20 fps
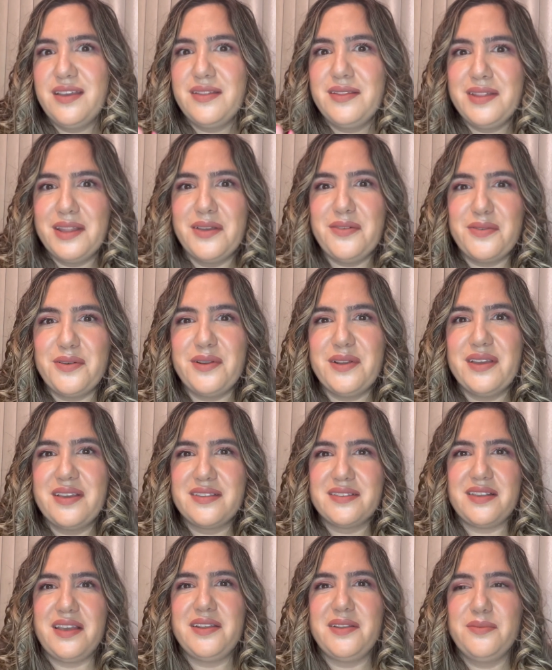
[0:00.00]
different
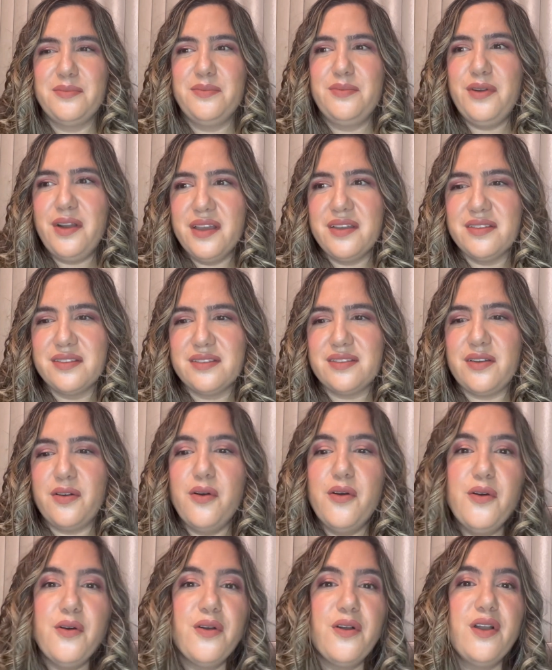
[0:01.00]
exciting brands,
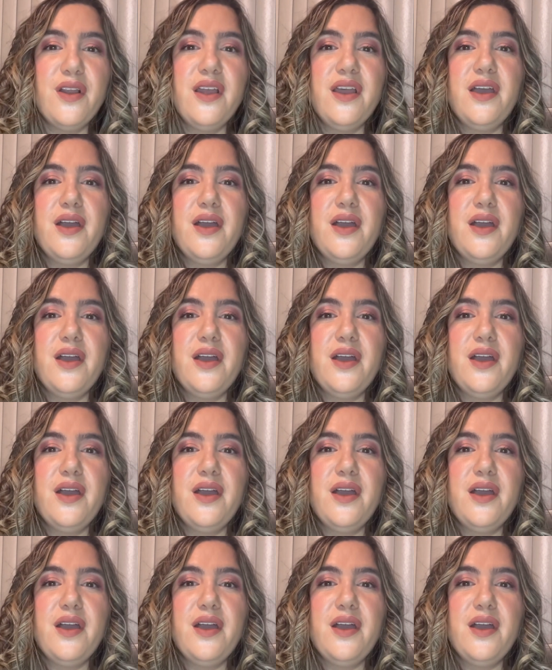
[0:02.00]
or